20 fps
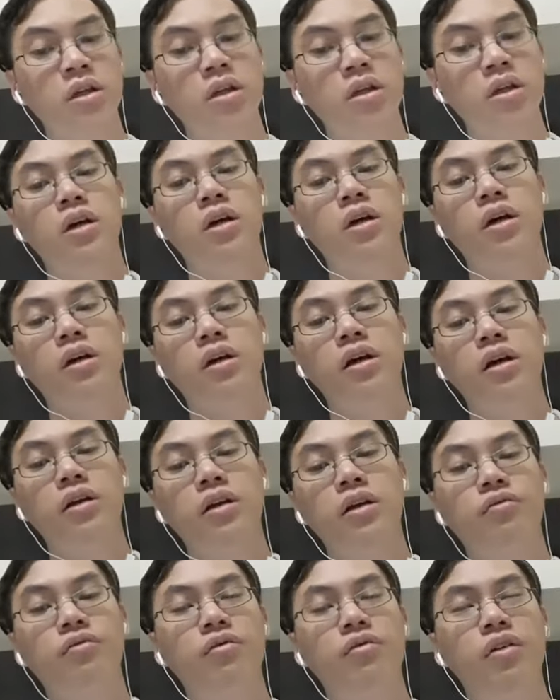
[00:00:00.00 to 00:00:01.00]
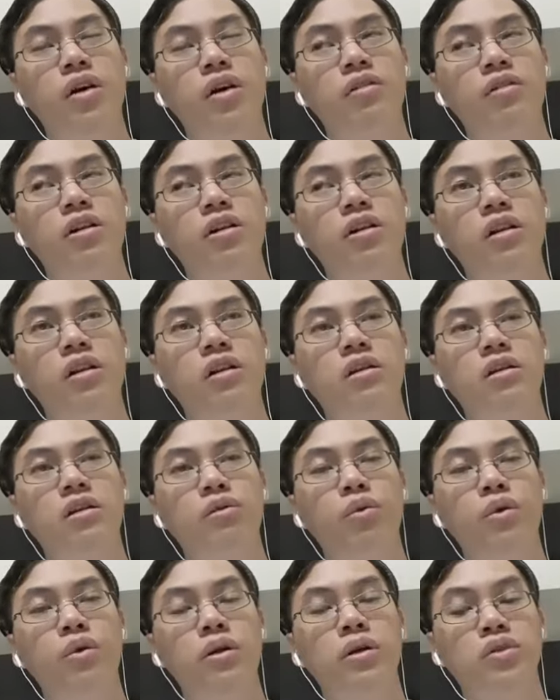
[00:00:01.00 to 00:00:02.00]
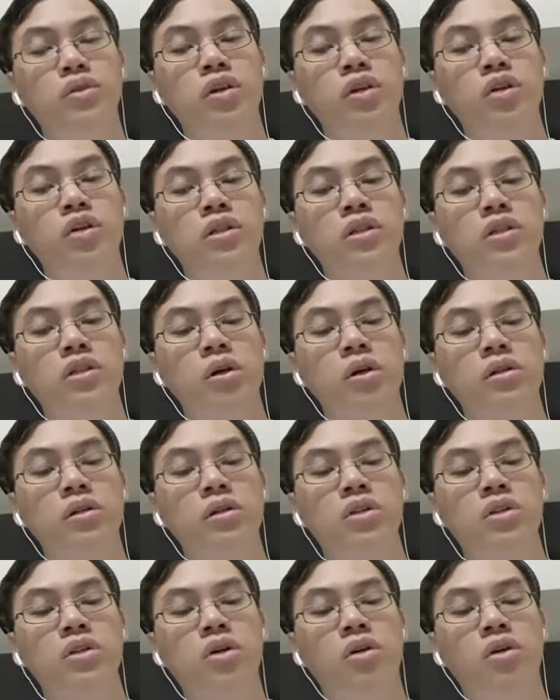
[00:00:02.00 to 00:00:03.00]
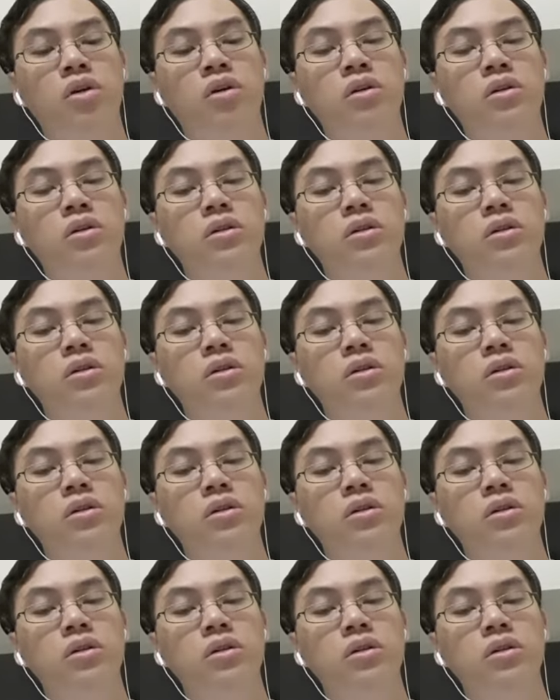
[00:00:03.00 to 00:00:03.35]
Again, very little ways to increase quality score,